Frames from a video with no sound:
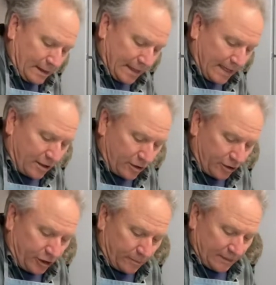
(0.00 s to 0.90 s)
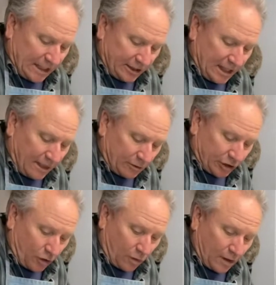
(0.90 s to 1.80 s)
anywho's, that's kind of what's
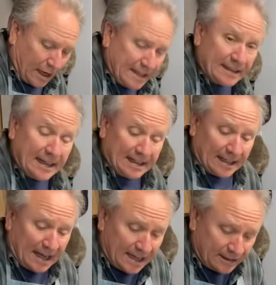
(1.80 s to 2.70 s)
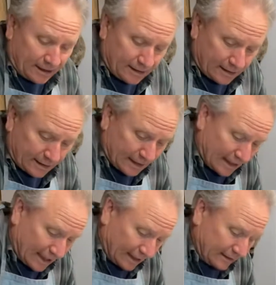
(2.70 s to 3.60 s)
going on today, guys.
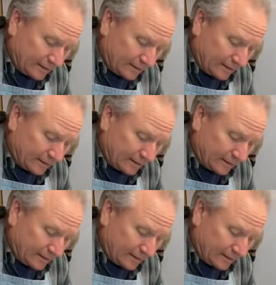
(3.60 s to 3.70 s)
Uh,